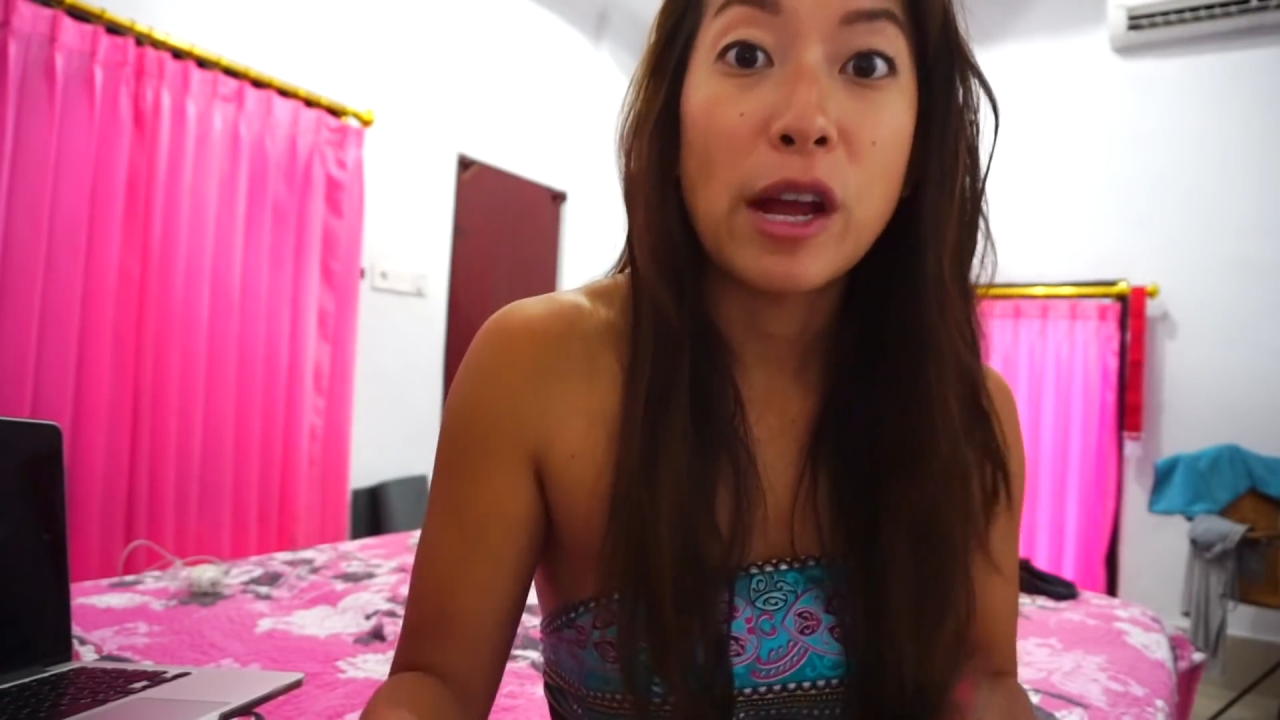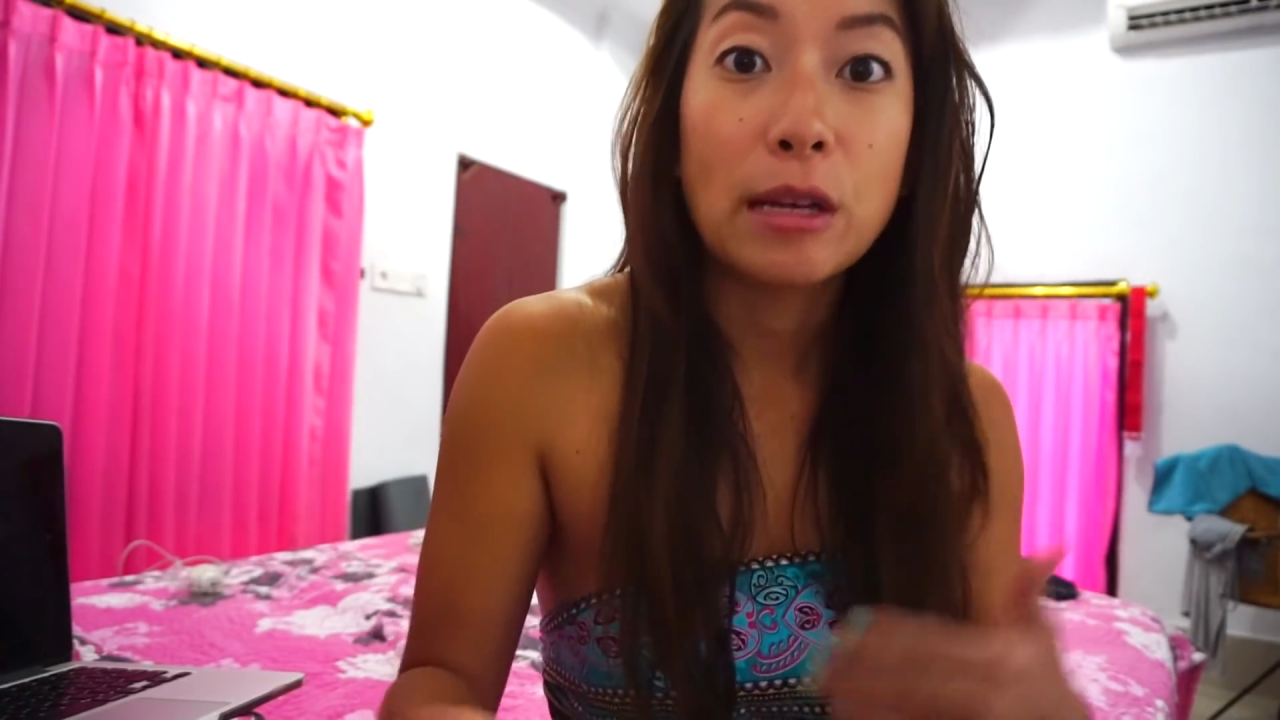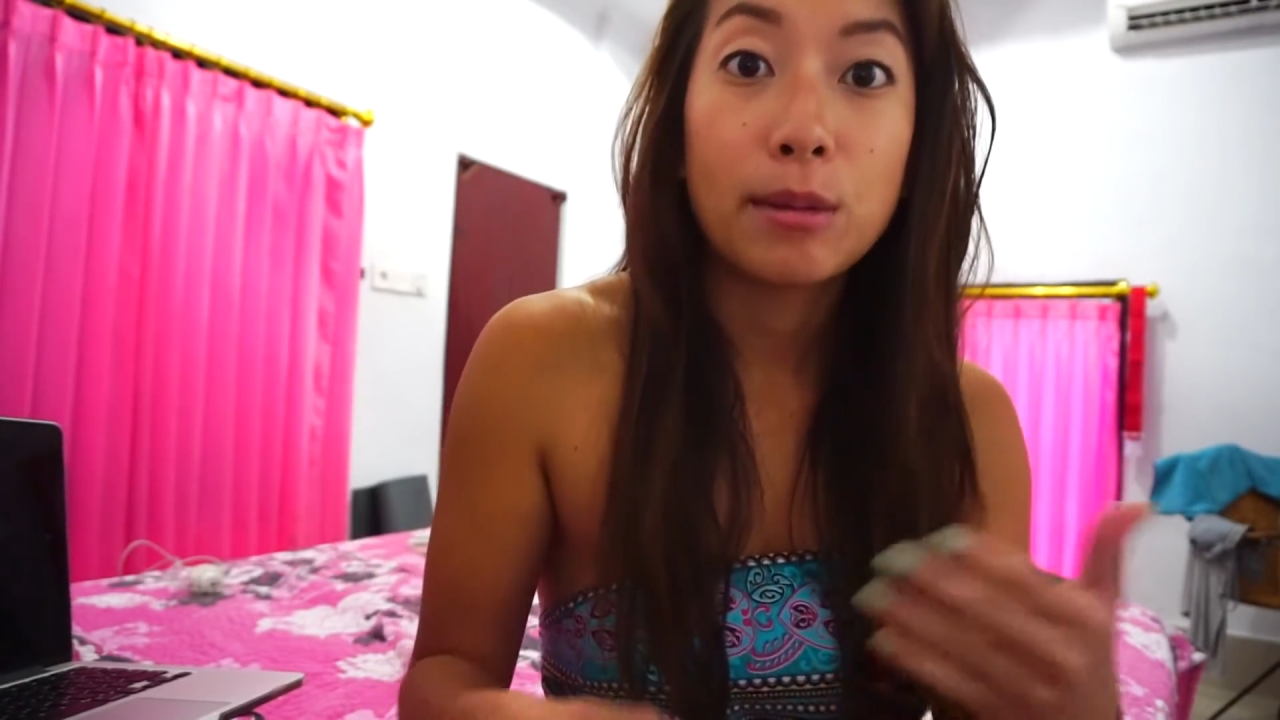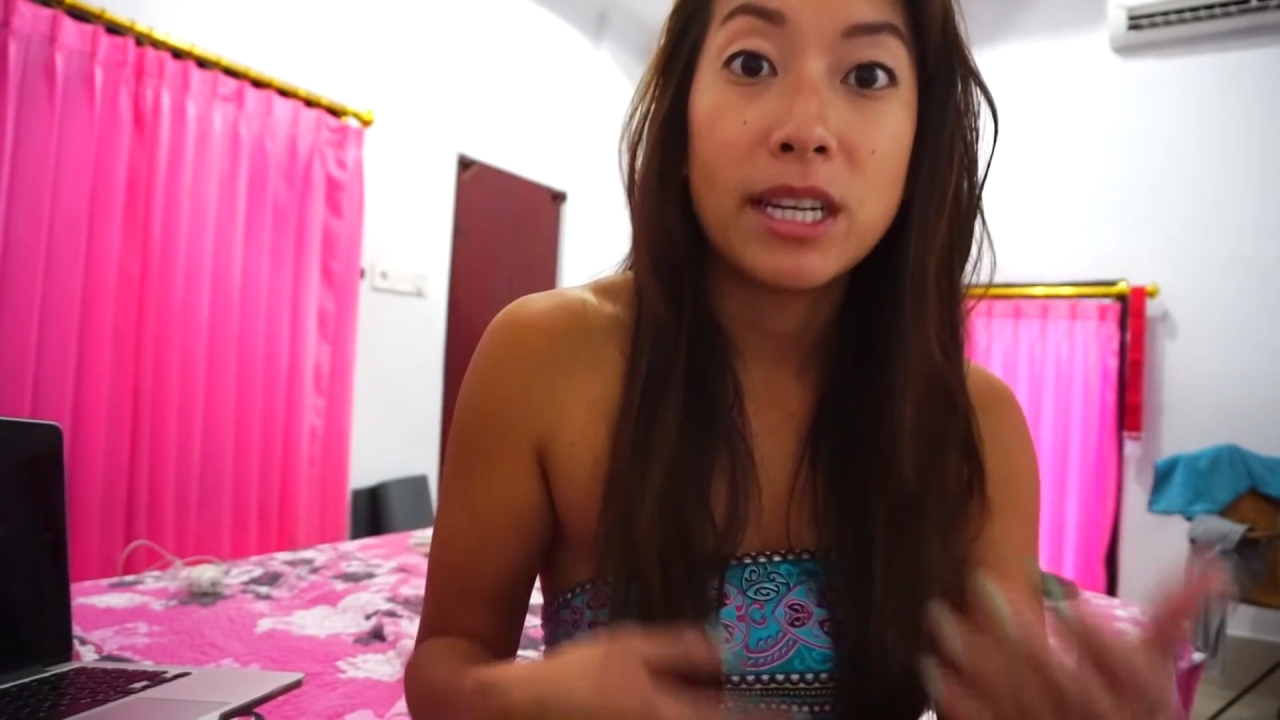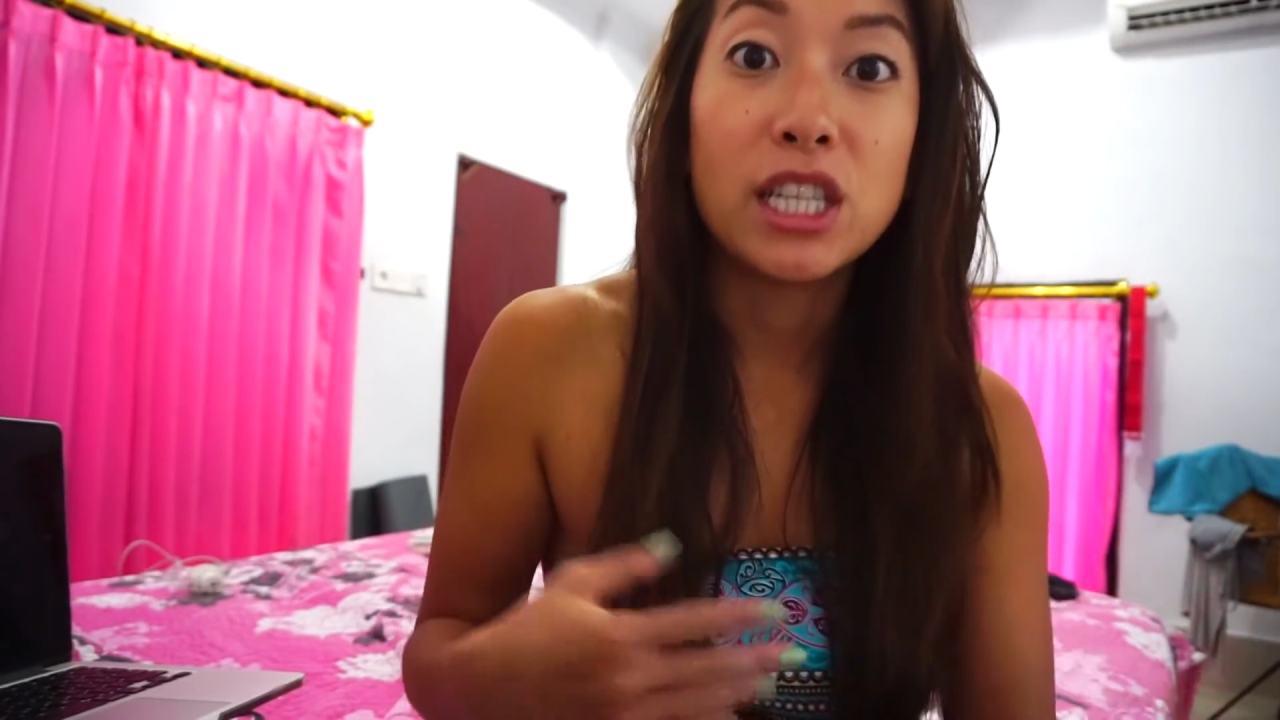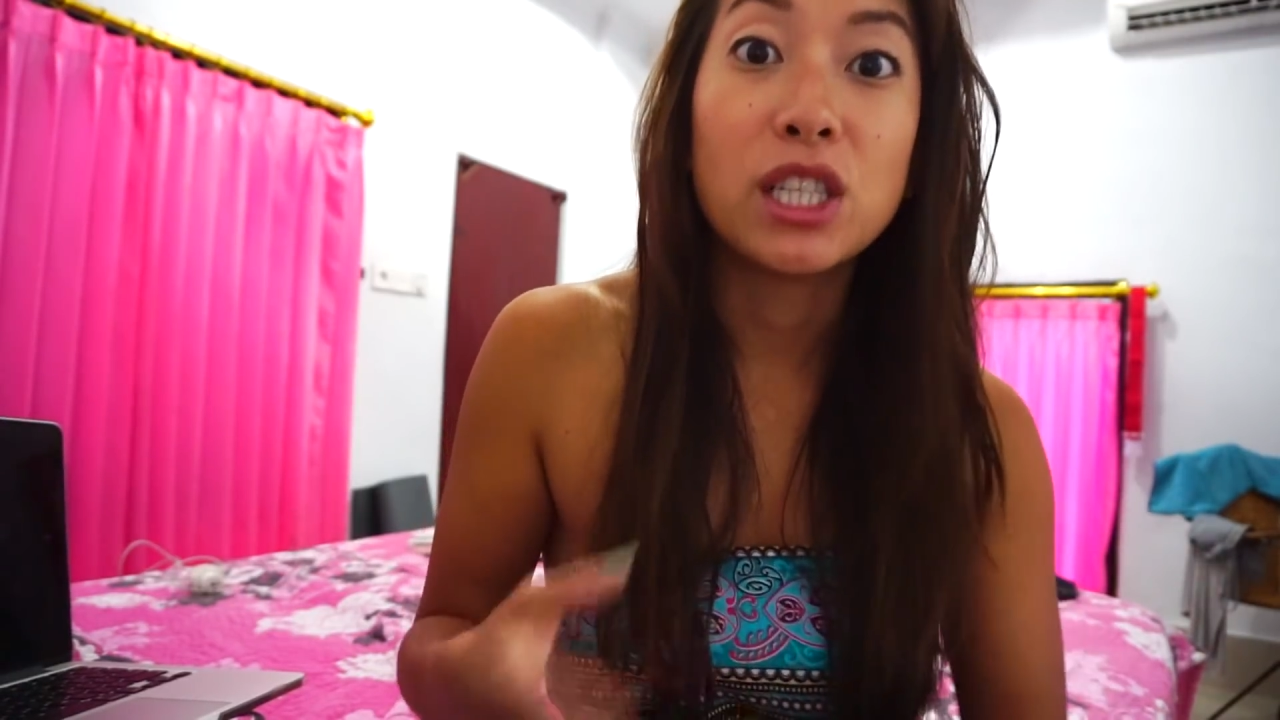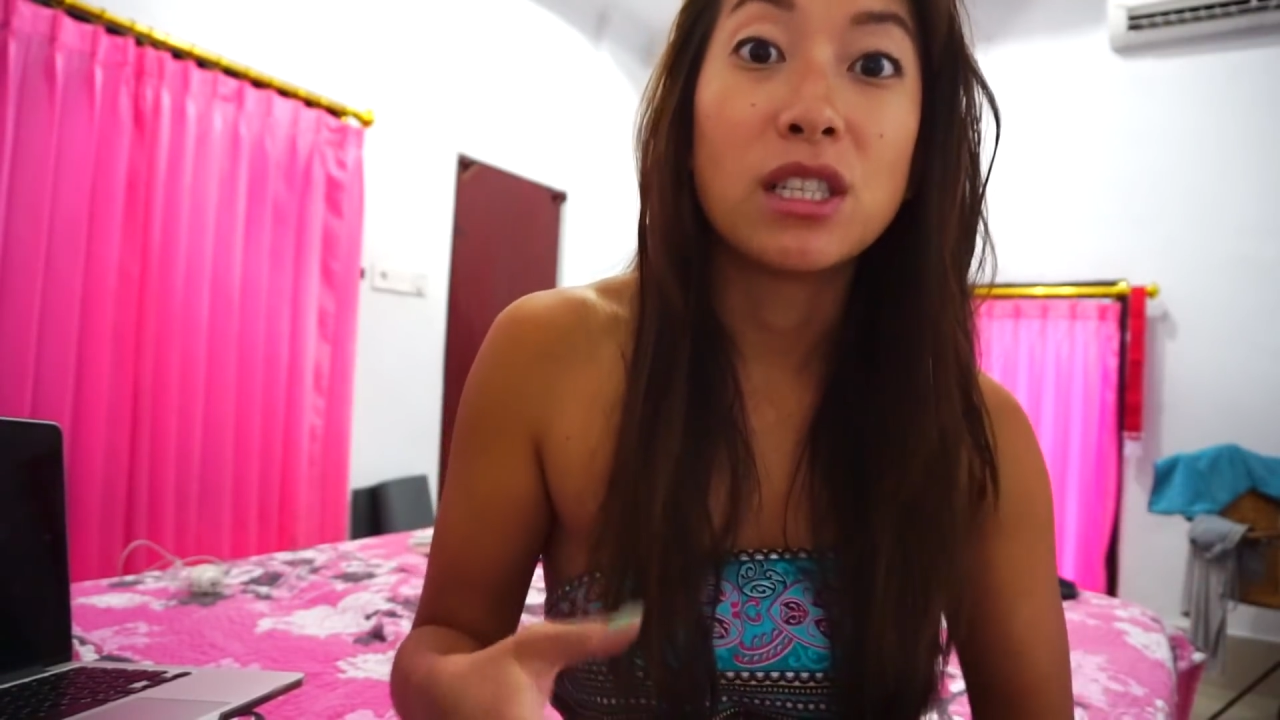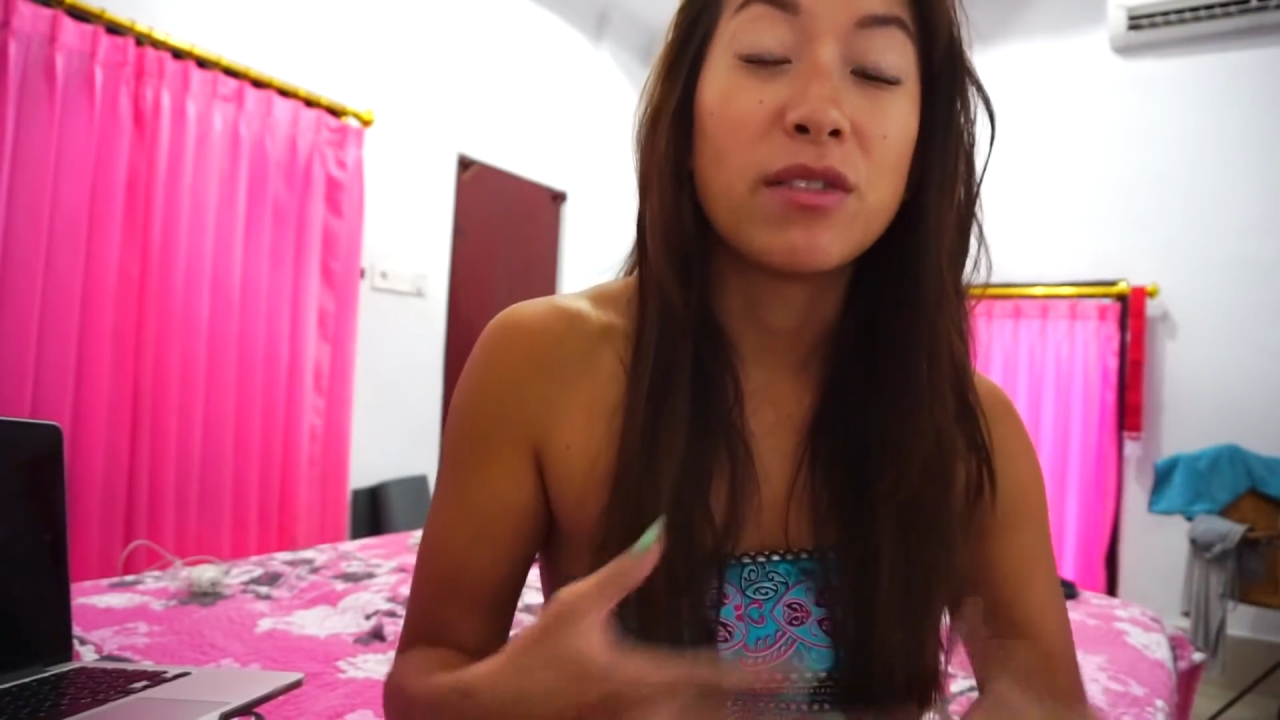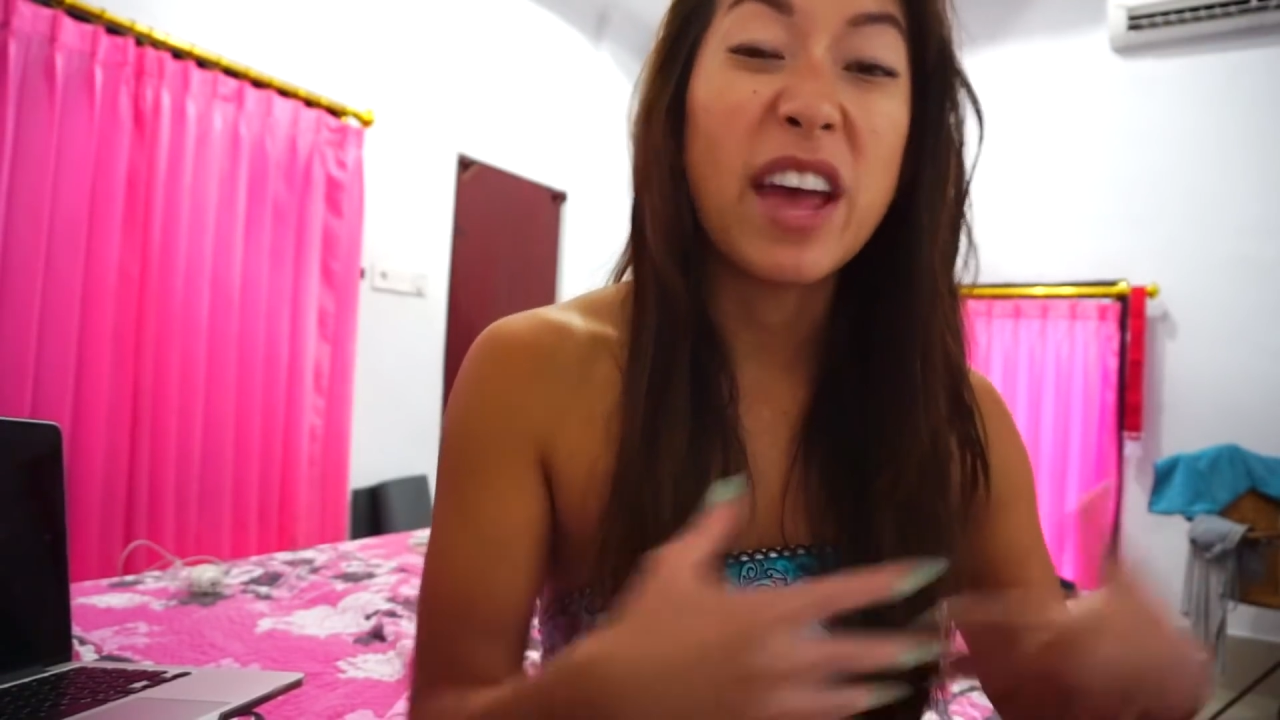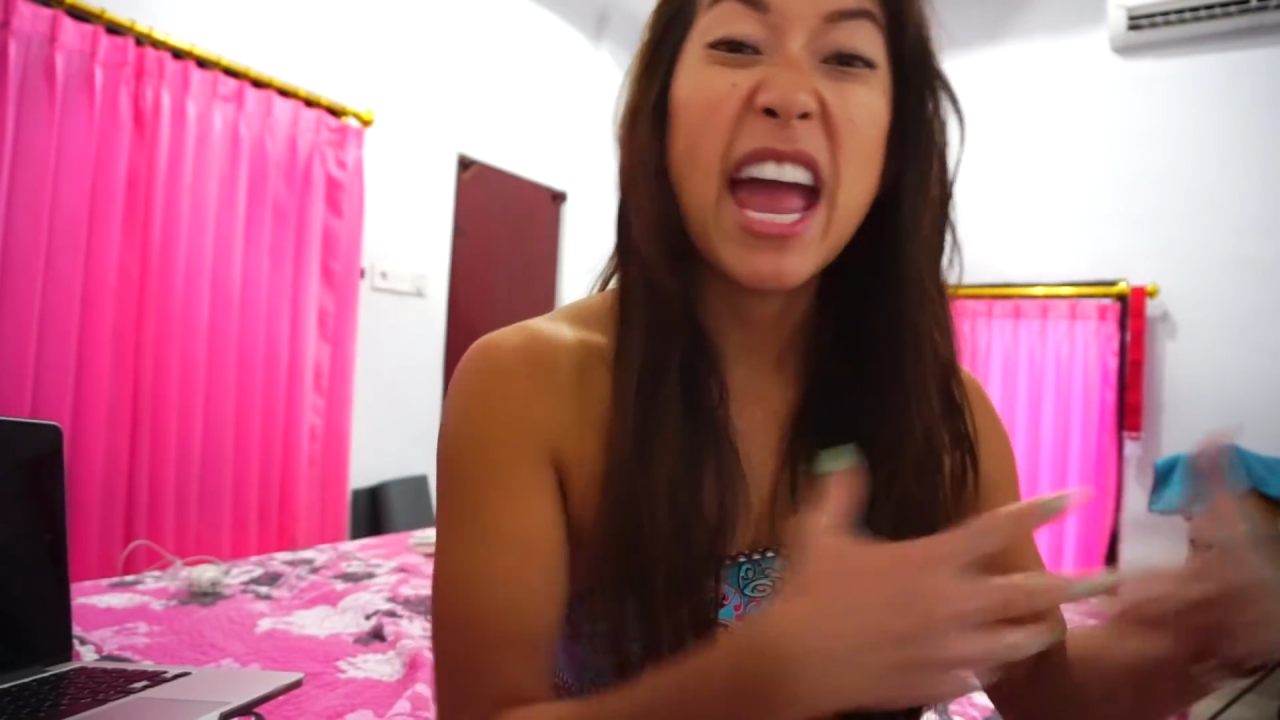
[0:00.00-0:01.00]

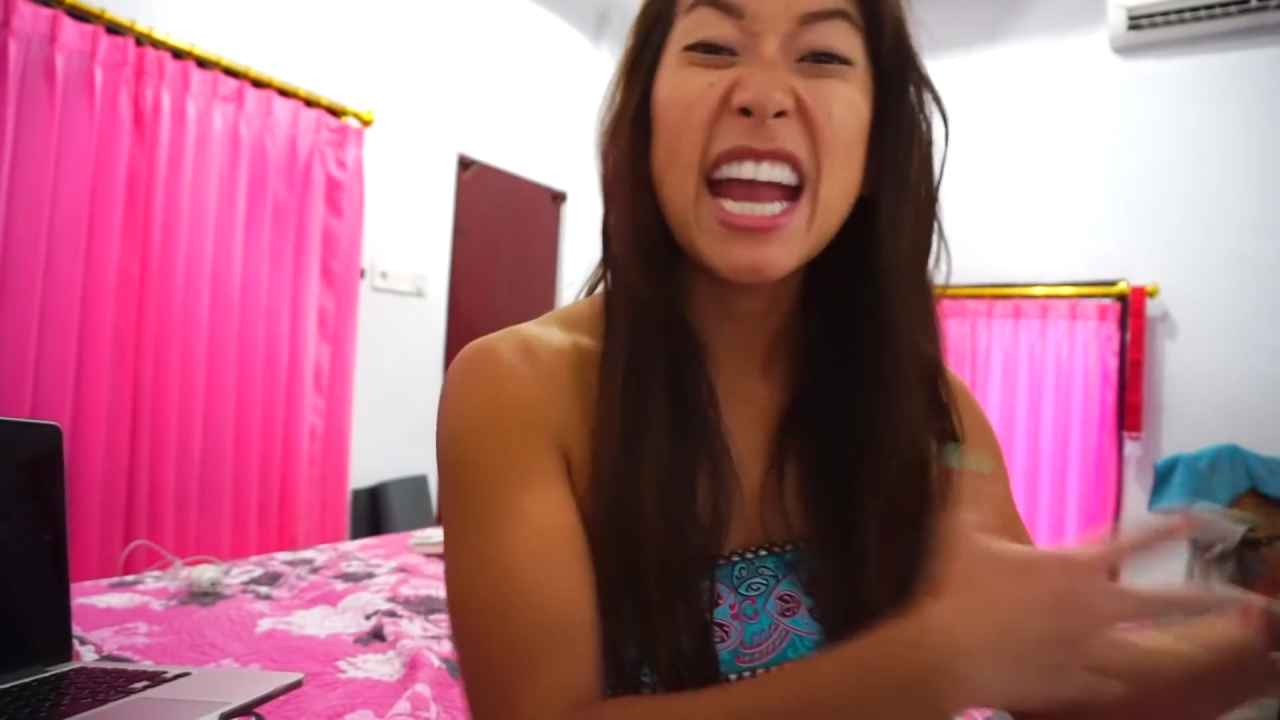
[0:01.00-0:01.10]
explanations of